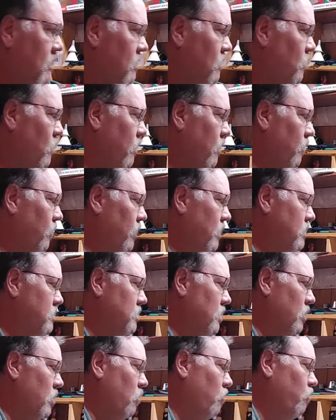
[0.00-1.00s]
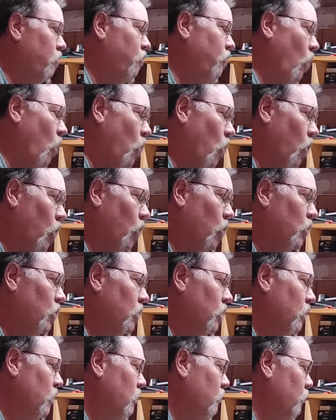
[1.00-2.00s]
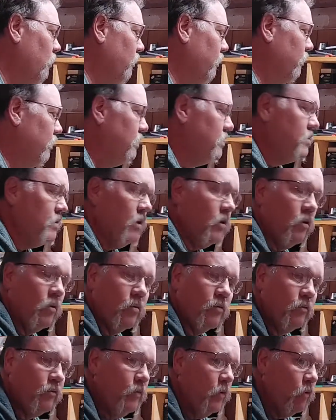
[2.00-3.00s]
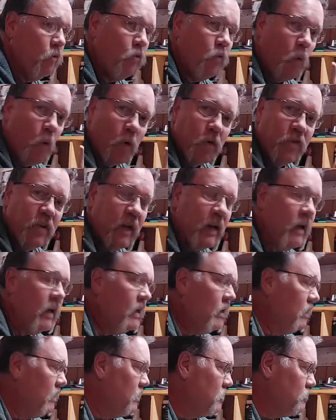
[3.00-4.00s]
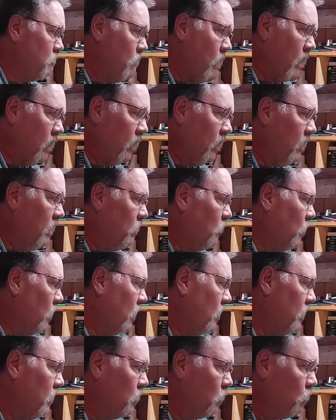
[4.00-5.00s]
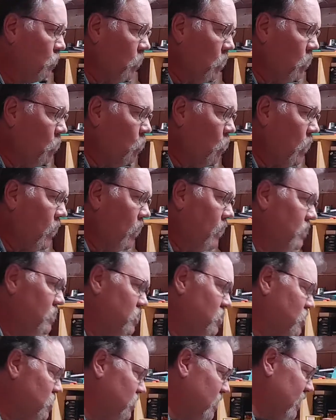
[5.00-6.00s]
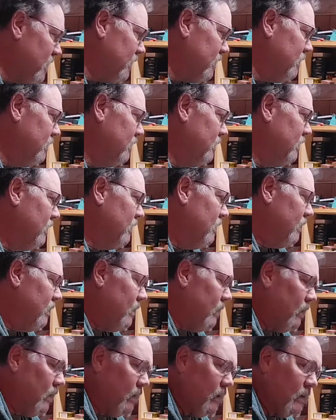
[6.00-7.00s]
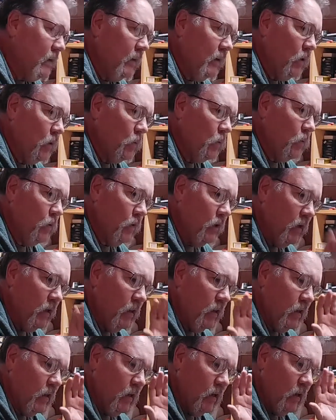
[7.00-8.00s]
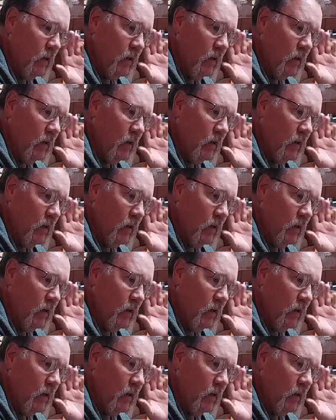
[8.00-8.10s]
whether it's on 4, whether it's on 14, it doesn't matter anywhere in the run where it's set. The